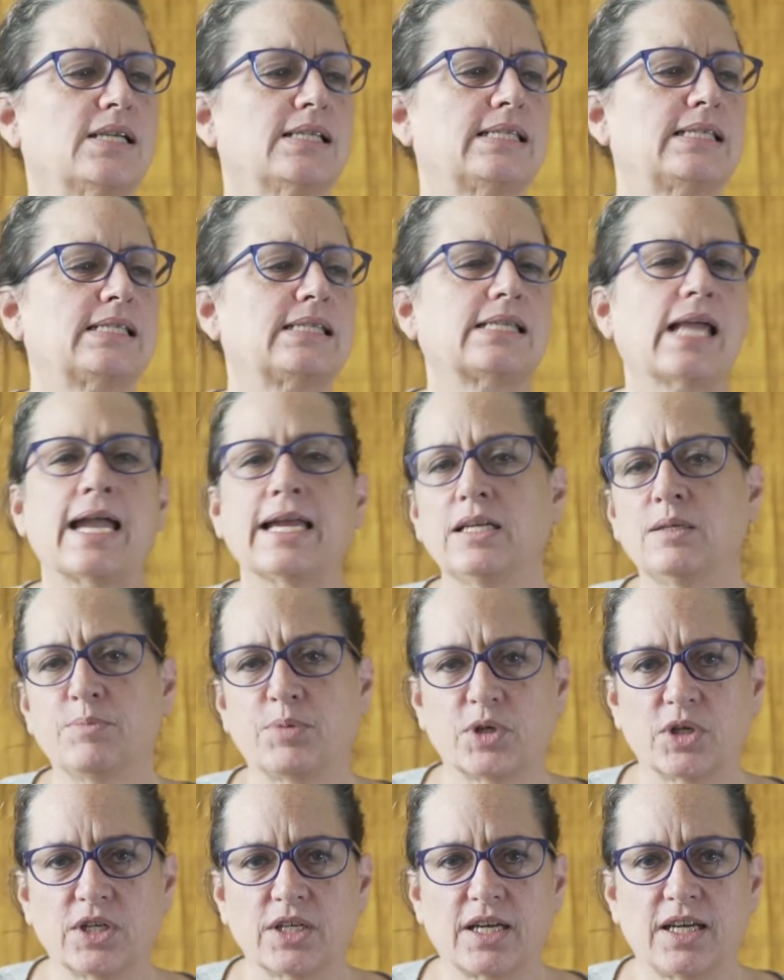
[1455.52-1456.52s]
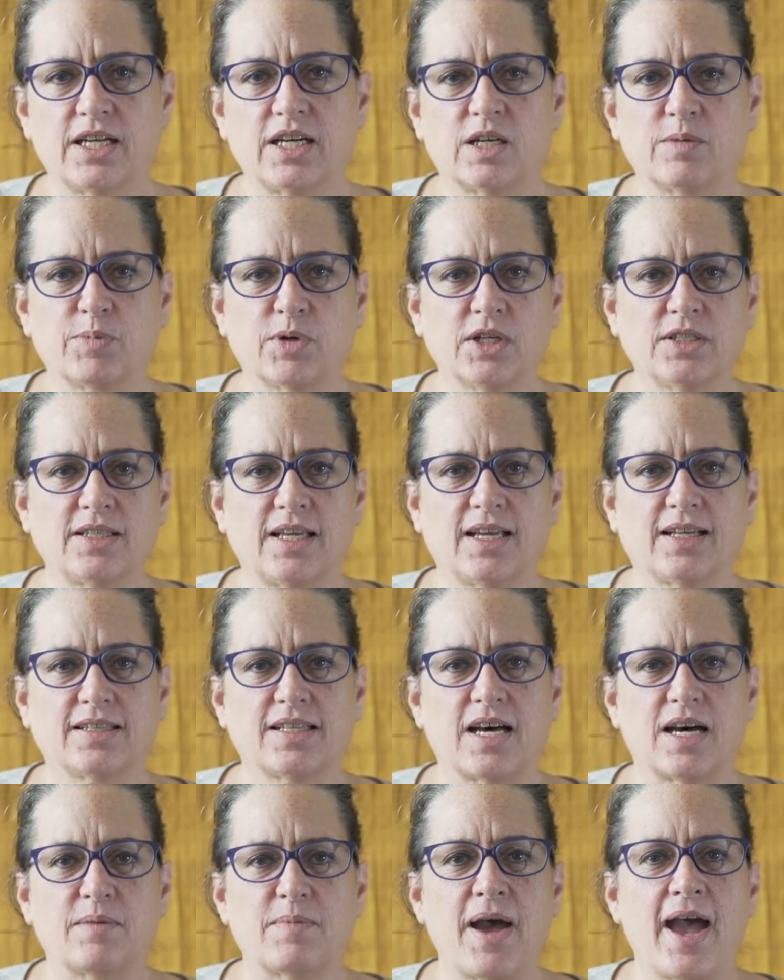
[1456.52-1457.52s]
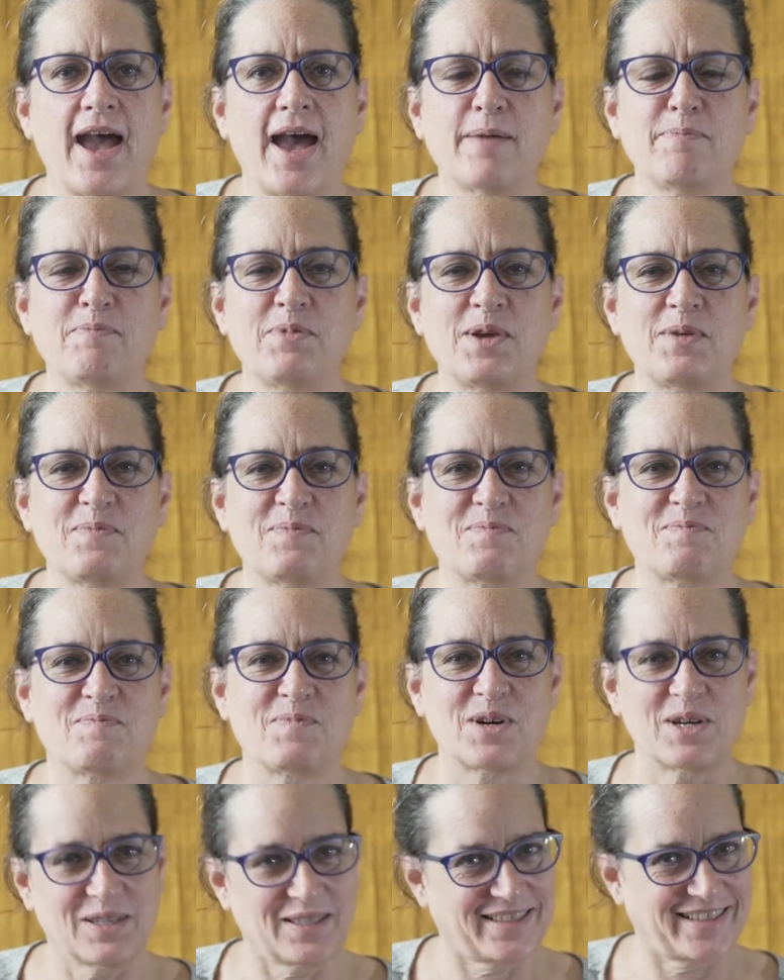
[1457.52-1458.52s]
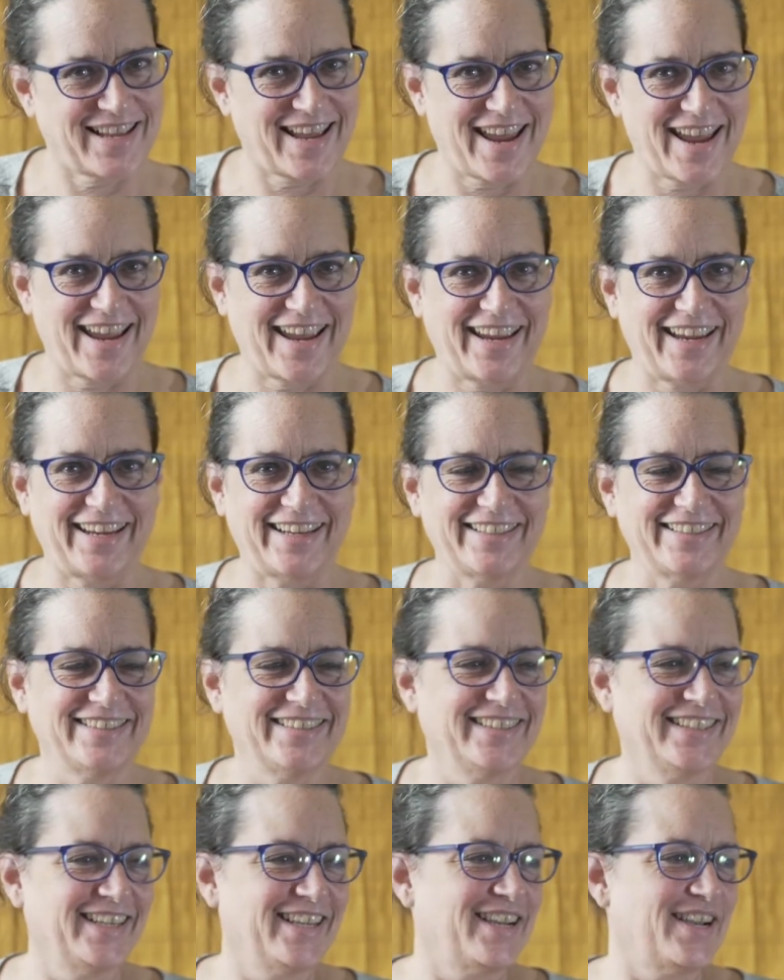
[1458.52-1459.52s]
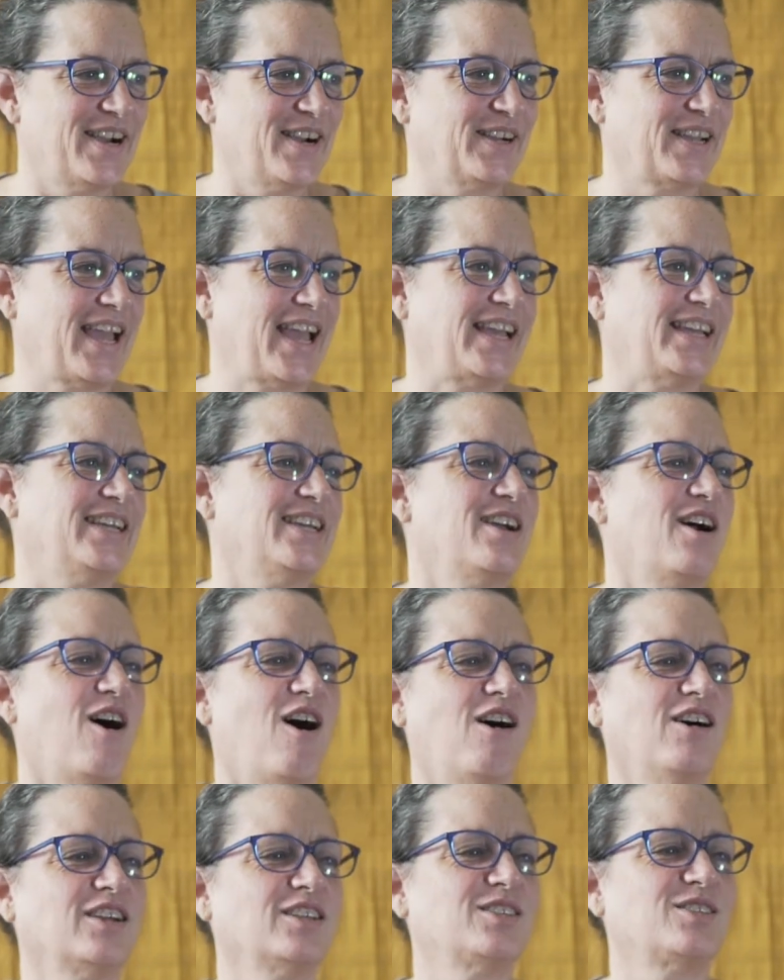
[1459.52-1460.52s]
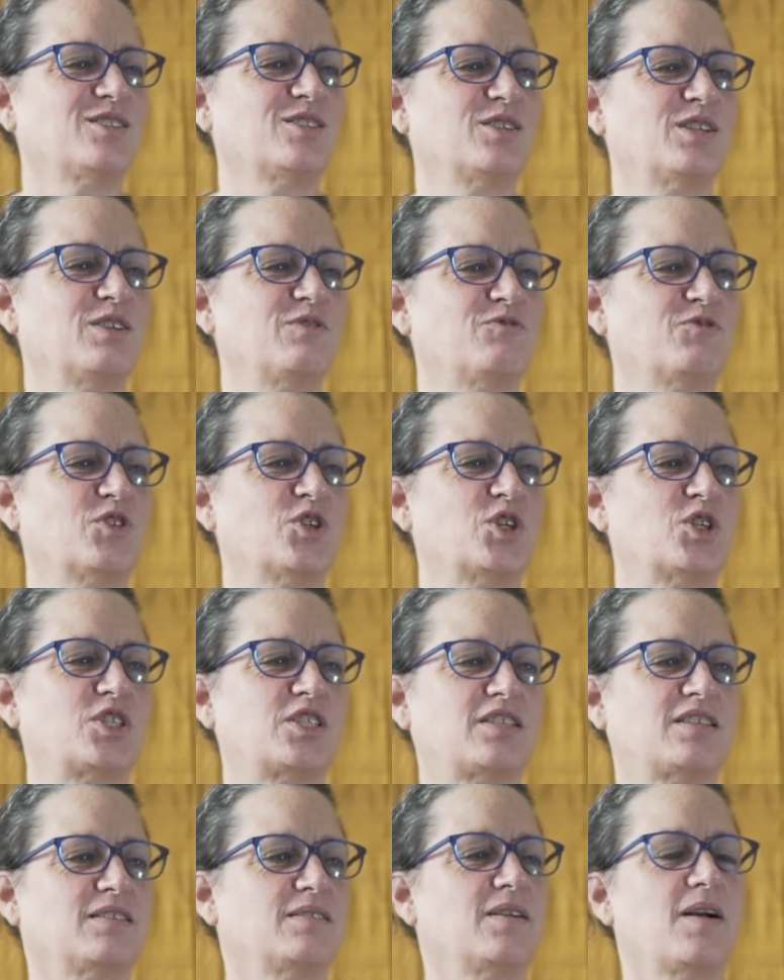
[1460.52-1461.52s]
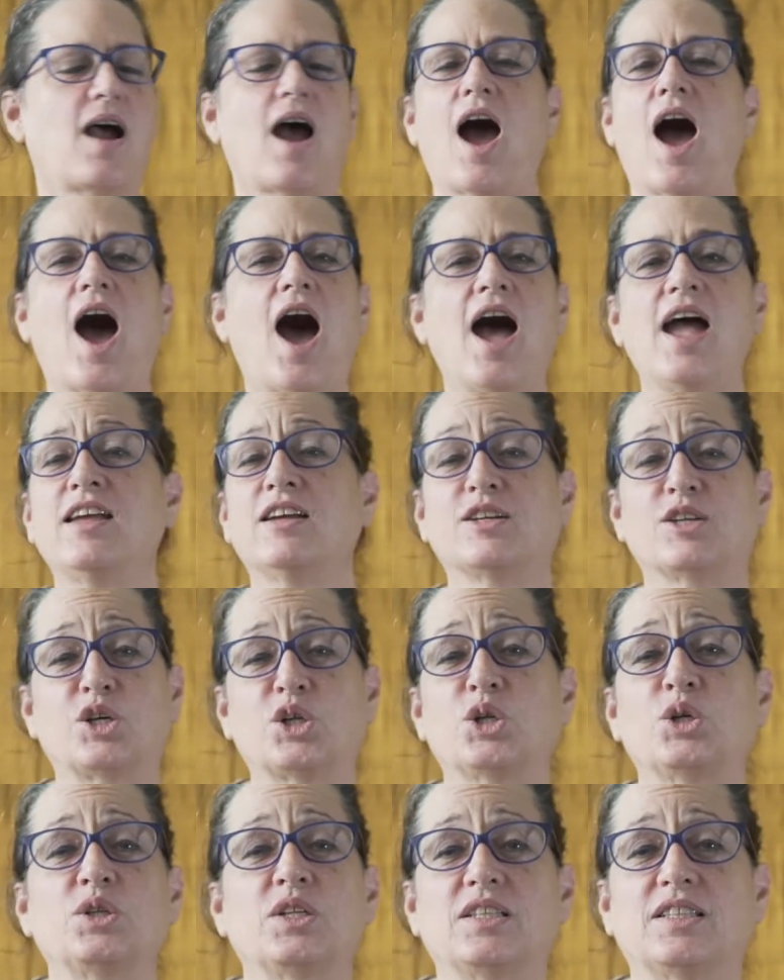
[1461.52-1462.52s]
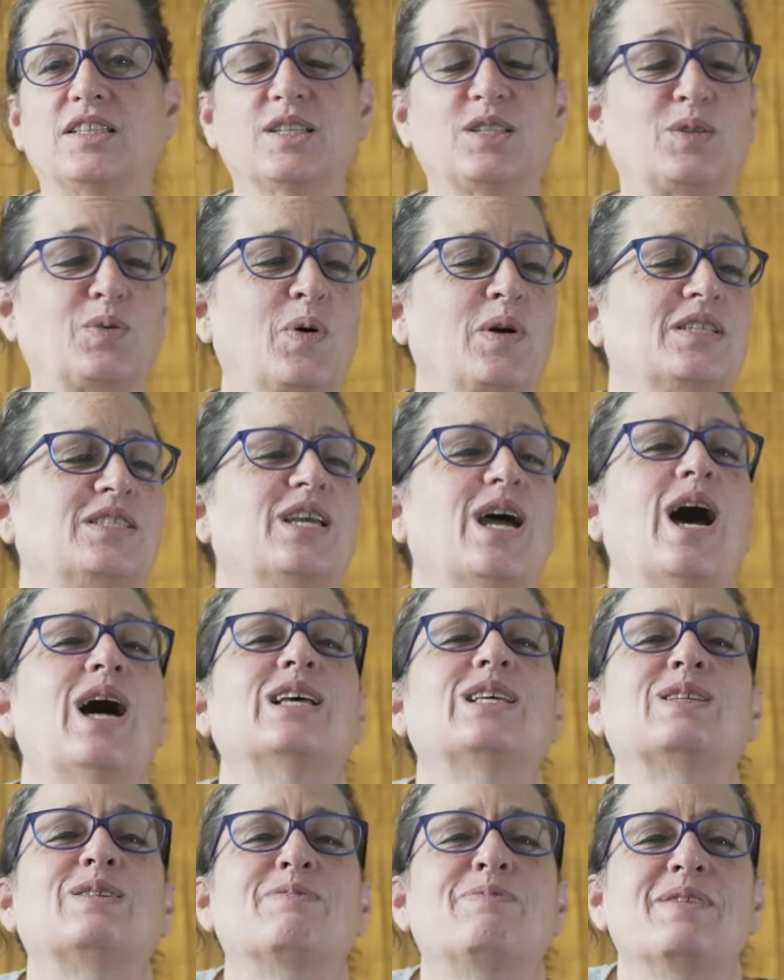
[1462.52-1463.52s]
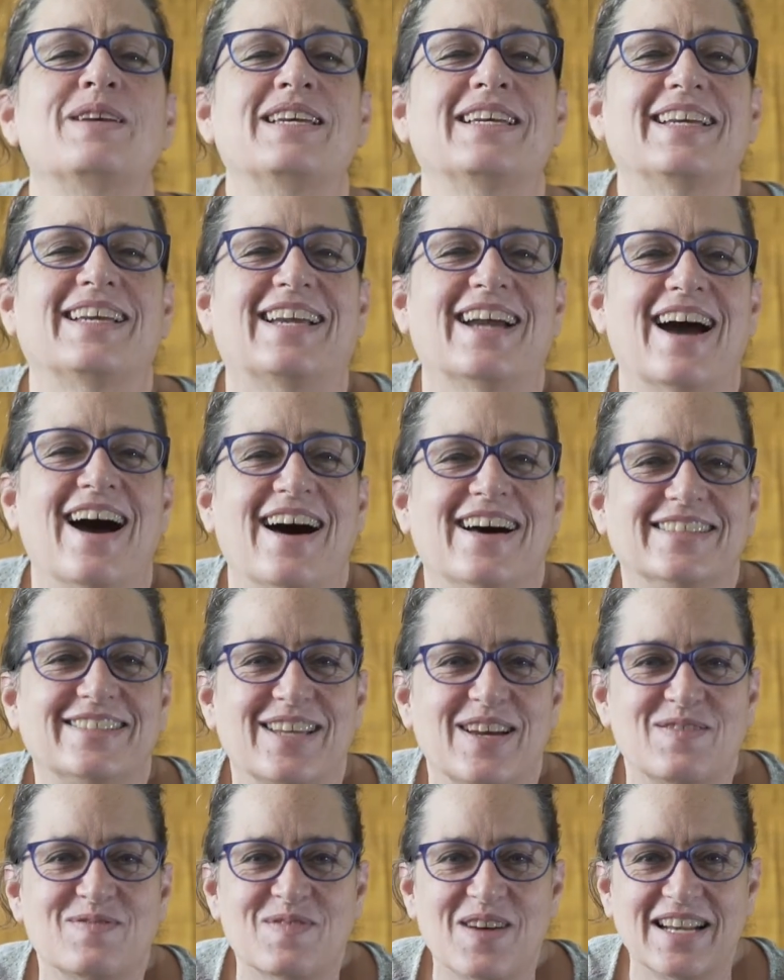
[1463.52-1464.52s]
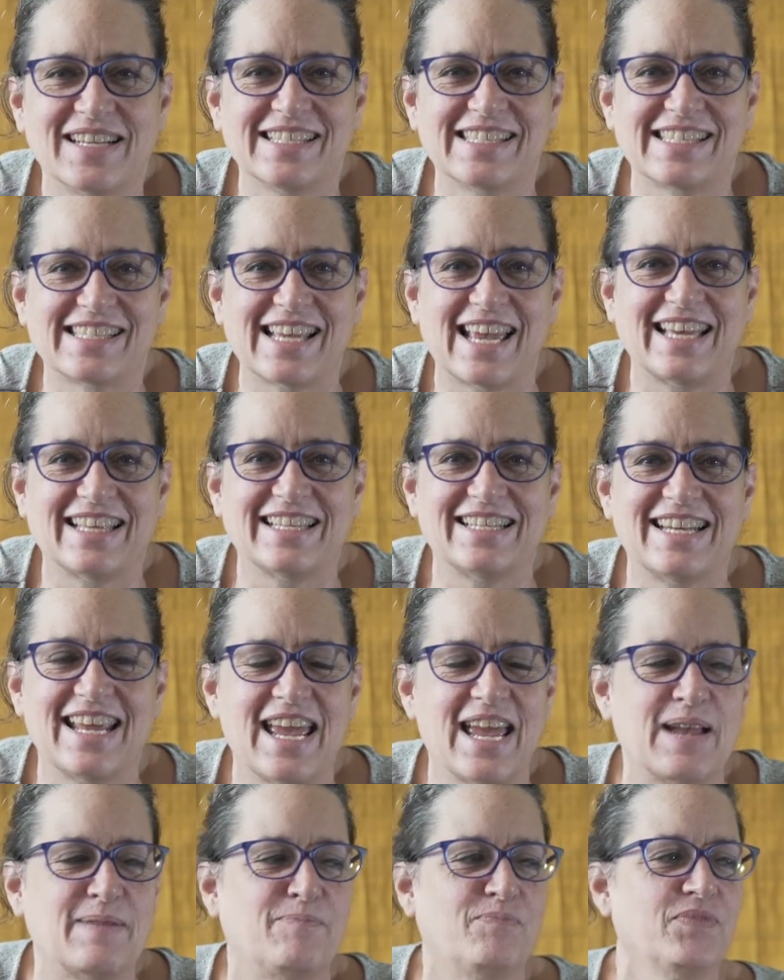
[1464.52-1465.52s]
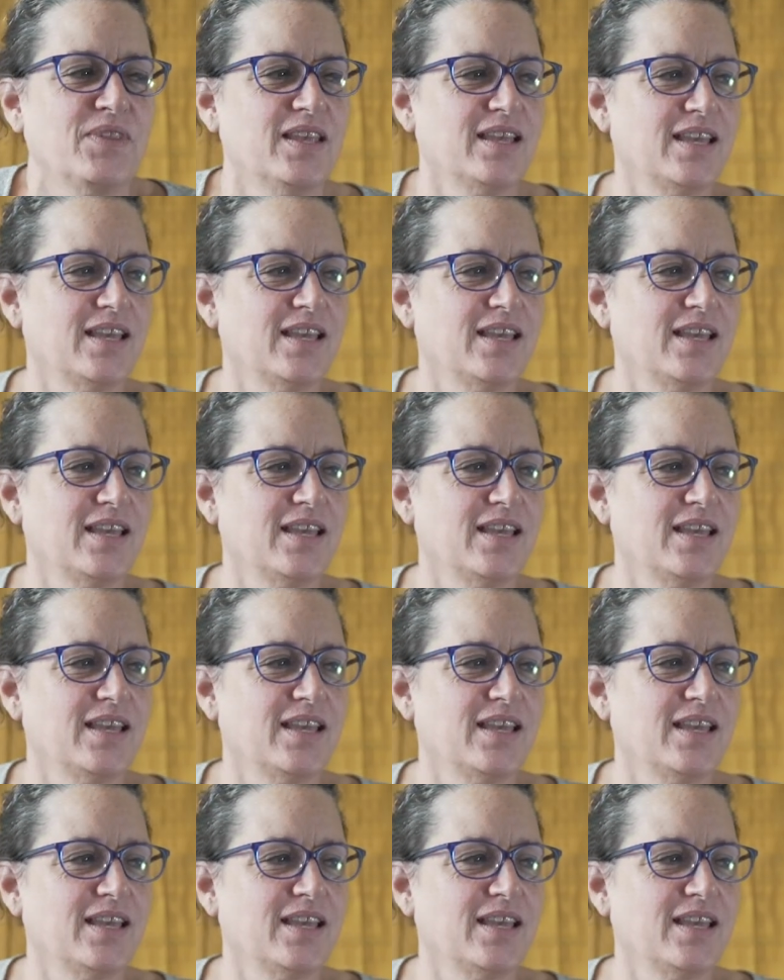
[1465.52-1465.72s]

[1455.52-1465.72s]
Steinberg in our birthday club. Happy birthday. Okay, August 31st. I included this one just because I want to say the name.